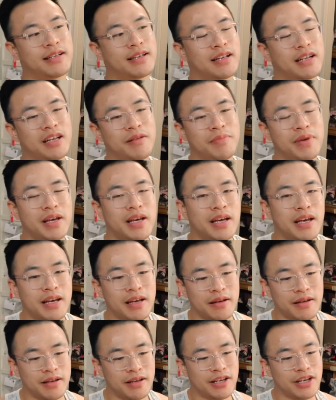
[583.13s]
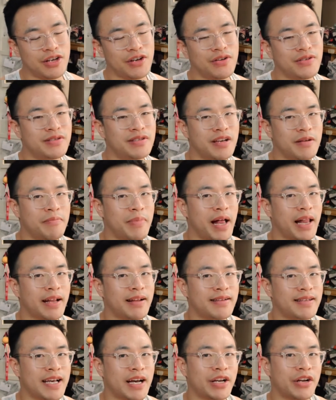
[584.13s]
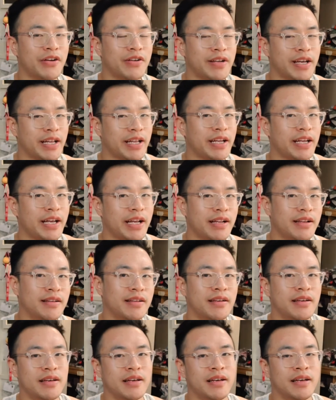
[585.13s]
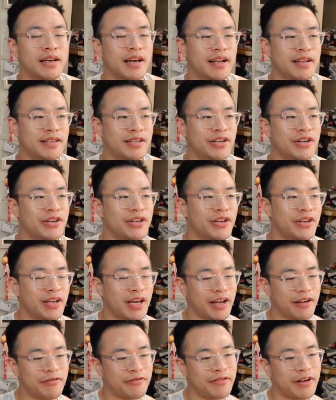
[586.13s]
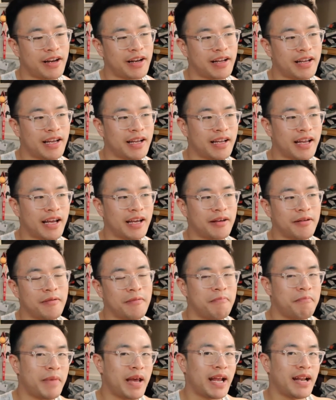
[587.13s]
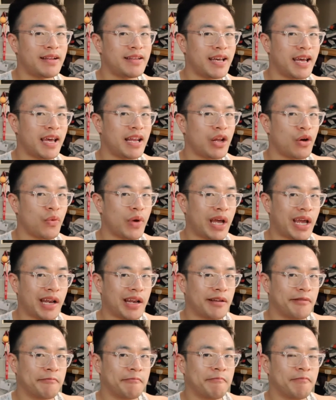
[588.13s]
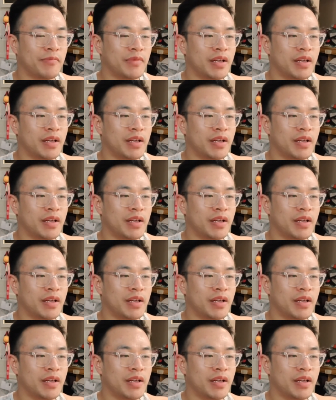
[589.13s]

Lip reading: is going to be used to balance out your daily needs until you can finally like maintain a weight.